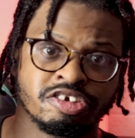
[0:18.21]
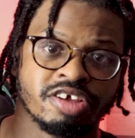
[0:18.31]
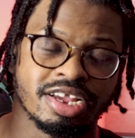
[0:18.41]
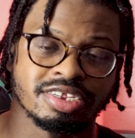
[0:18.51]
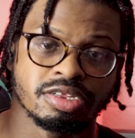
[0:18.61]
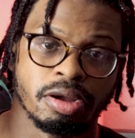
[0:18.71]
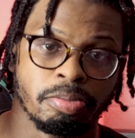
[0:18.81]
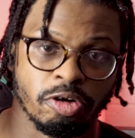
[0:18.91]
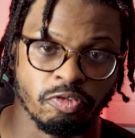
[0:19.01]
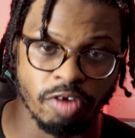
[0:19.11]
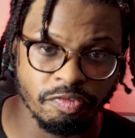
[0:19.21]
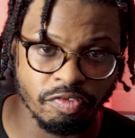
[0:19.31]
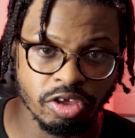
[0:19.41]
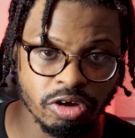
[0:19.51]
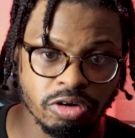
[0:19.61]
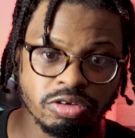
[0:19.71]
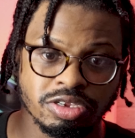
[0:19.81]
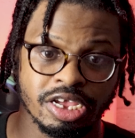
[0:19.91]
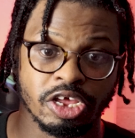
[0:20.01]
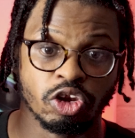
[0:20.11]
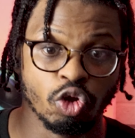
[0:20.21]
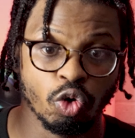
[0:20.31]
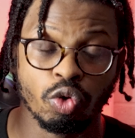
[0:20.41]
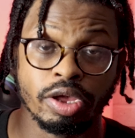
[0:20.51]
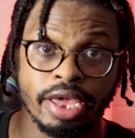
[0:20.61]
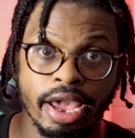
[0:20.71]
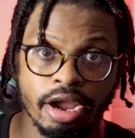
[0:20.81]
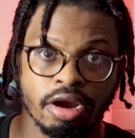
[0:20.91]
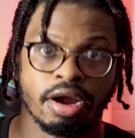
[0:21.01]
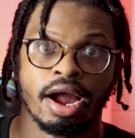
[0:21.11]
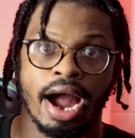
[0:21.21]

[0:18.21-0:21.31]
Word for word: just the peripherals and new gear